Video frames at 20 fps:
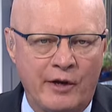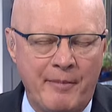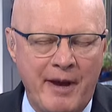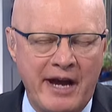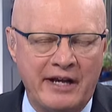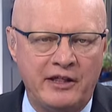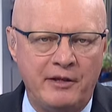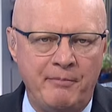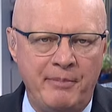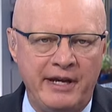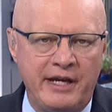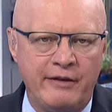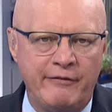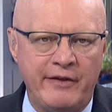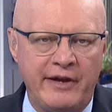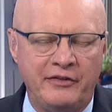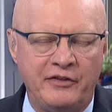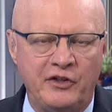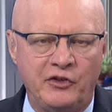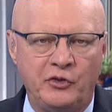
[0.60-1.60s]
Welcome back. The big
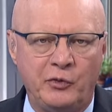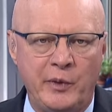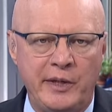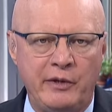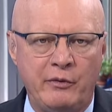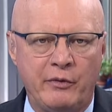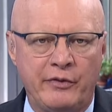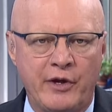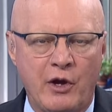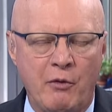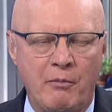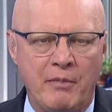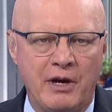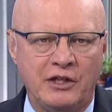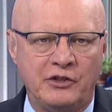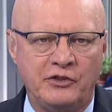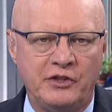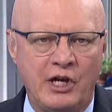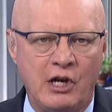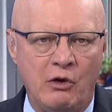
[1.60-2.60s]
event this week, without
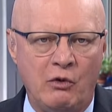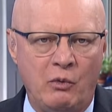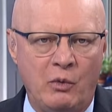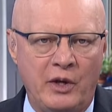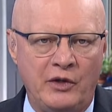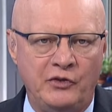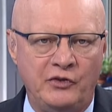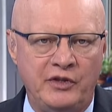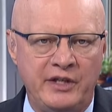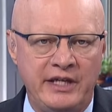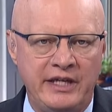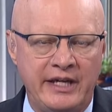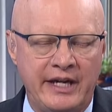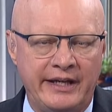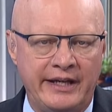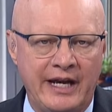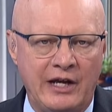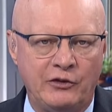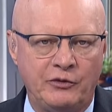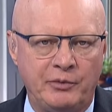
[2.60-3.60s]
much doubt, was
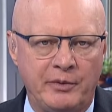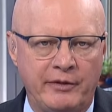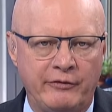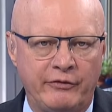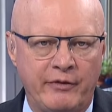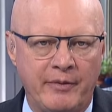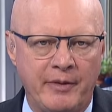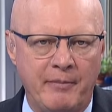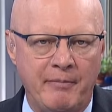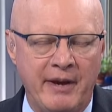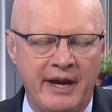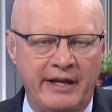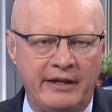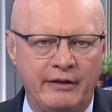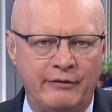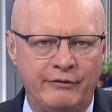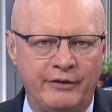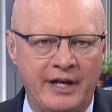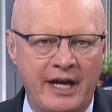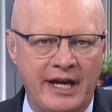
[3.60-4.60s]
the announcement from the
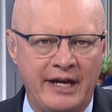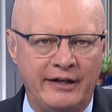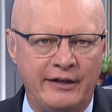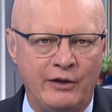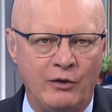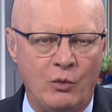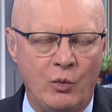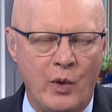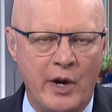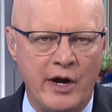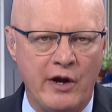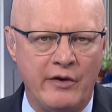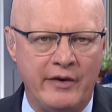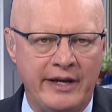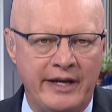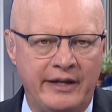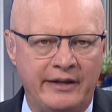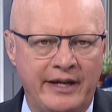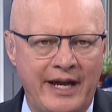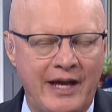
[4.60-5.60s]
Bank of Canada
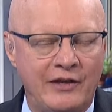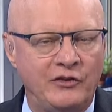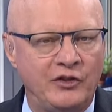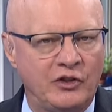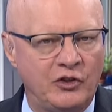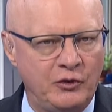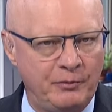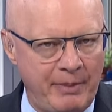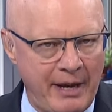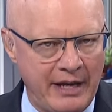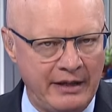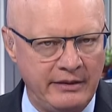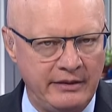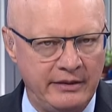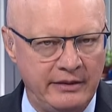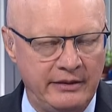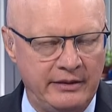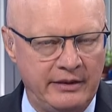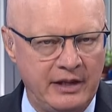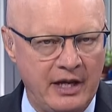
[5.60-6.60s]
where it, as
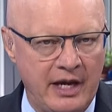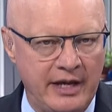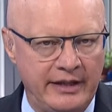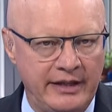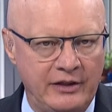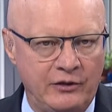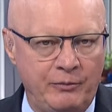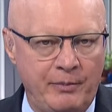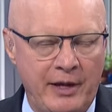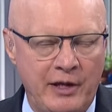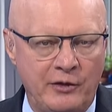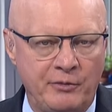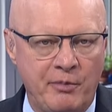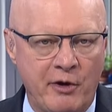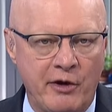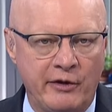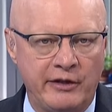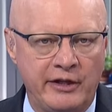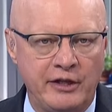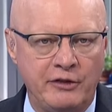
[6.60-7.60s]
expected, cut its
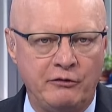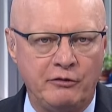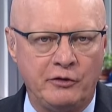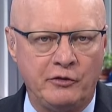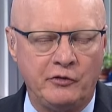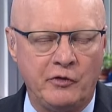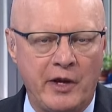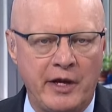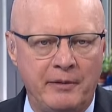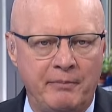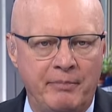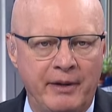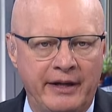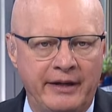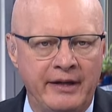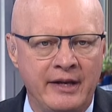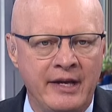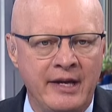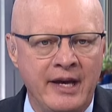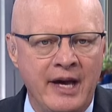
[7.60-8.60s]
benchmark interest rate,
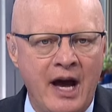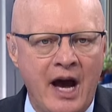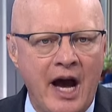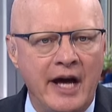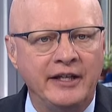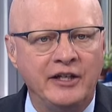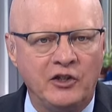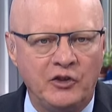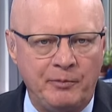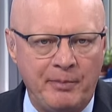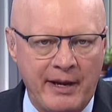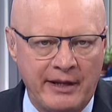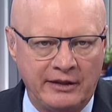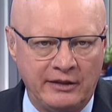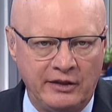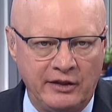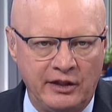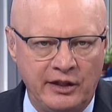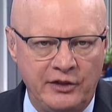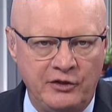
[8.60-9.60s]
but
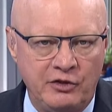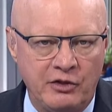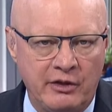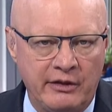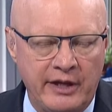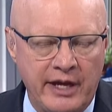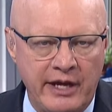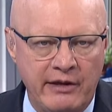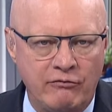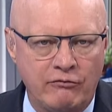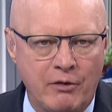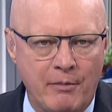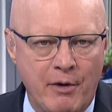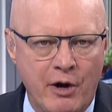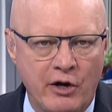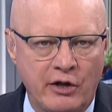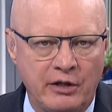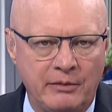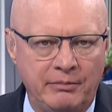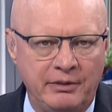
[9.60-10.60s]
unexpectedly took a
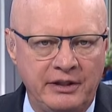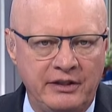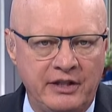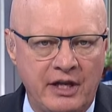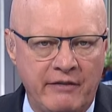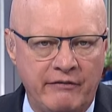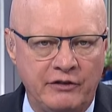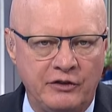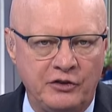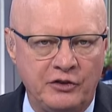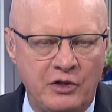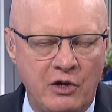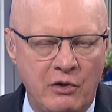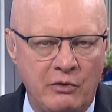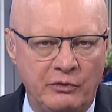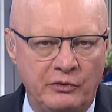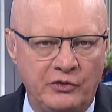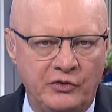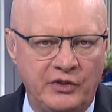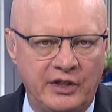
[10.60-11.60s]
remarkably dovish
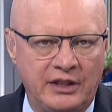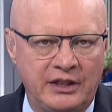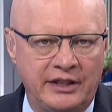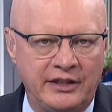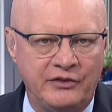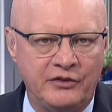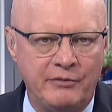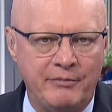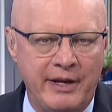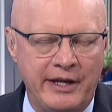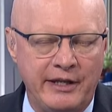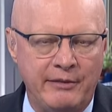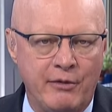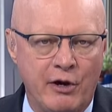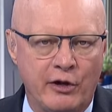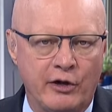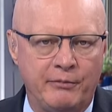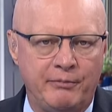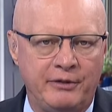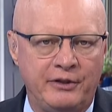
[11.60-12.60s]
tone, signaling to many
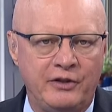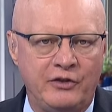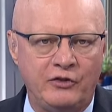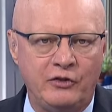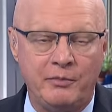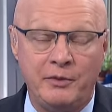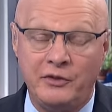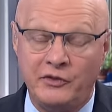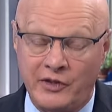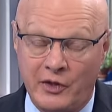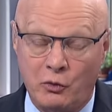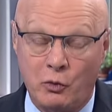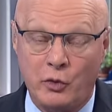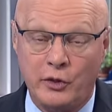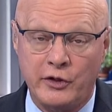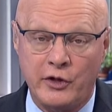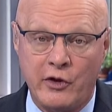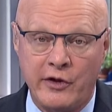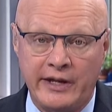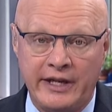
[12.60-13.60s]
market participants and
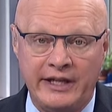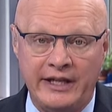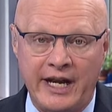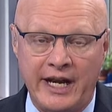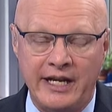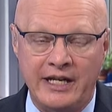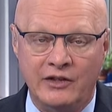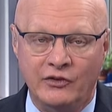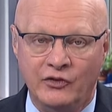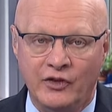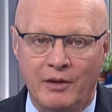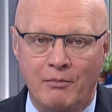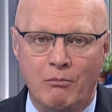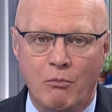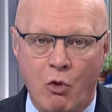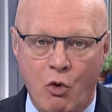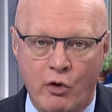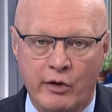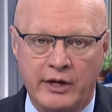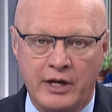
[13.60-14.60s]
ordinary Canadians
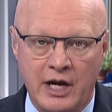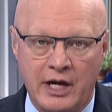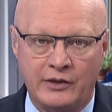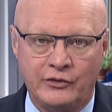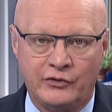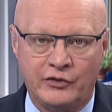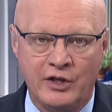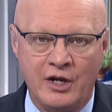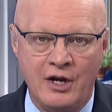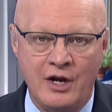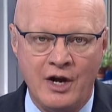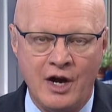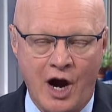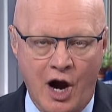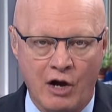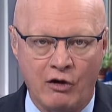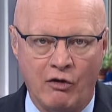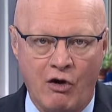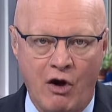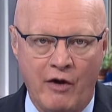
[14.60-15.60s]
that more cuts
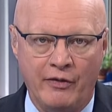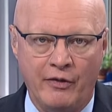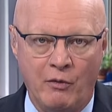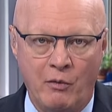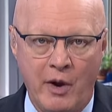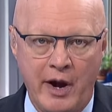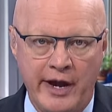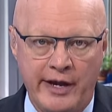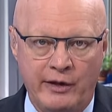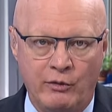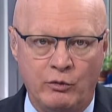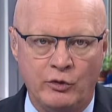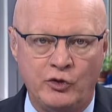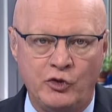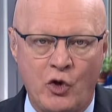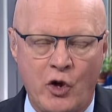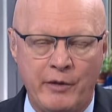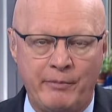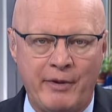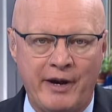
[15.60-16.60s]
are on the way.
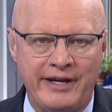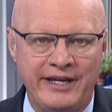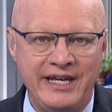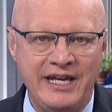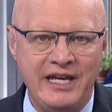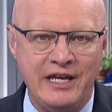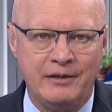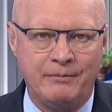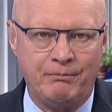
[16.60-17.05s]
We're joined by